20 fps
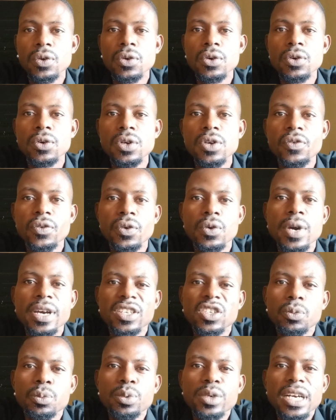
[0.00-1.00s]
you
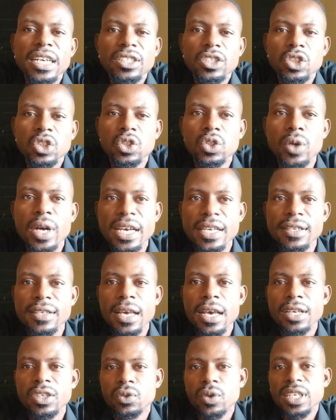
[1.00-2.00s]
experience stress
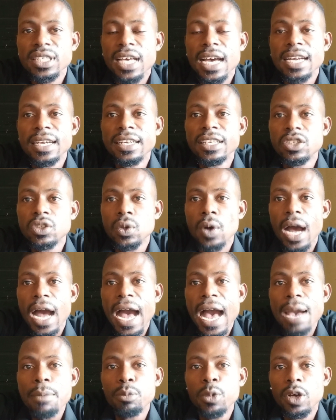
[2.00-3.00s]
can lead to high
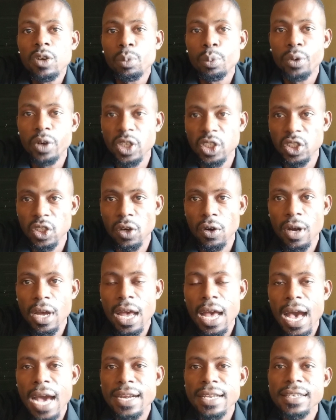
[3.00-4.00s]
blood pressure, and
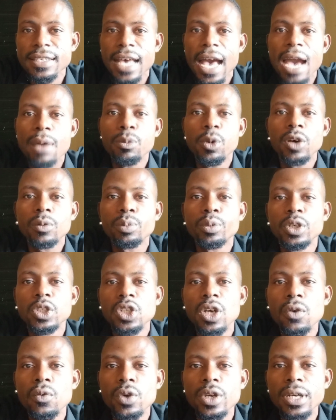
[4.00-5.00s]
this high blood pressure
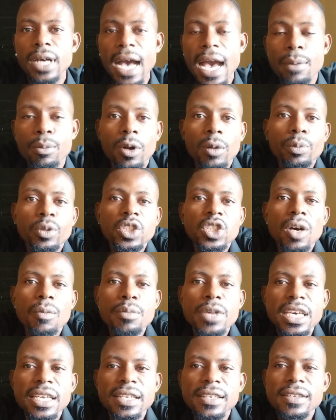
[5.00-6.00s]

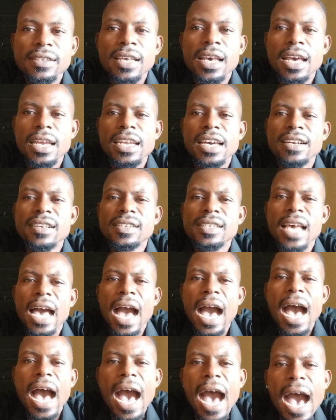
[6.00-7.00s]
means there is
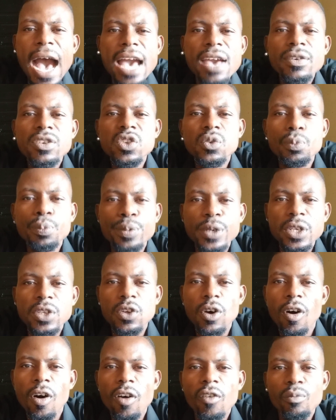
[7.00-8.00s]
high speed
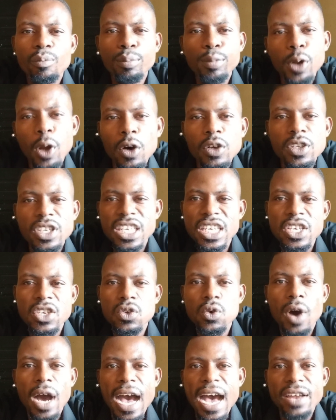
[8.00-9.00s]
of blood in your
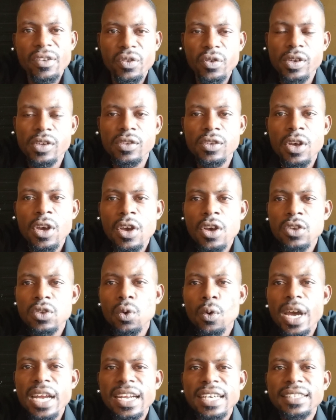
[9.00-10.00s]
arteries. So when
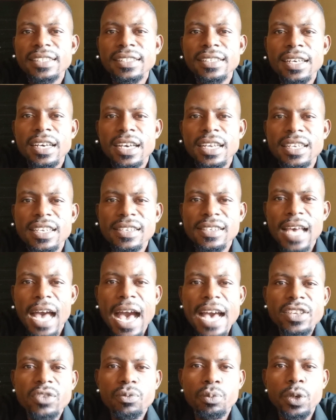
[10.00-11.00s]
there's this high speed
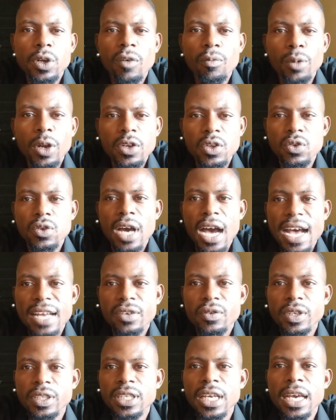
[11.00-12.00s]
of blood in your arteries,
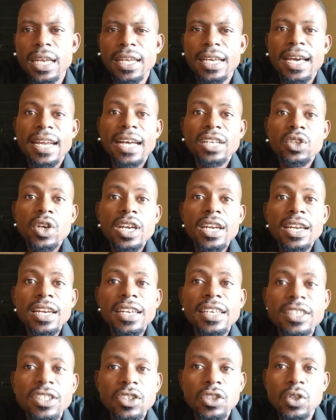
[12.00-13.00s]
it can actually lead
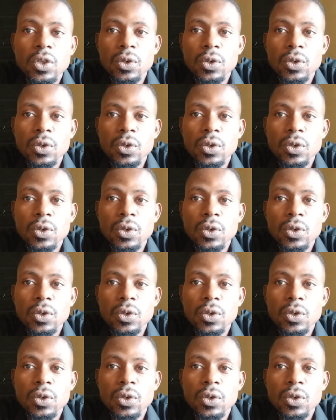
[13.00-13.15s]
to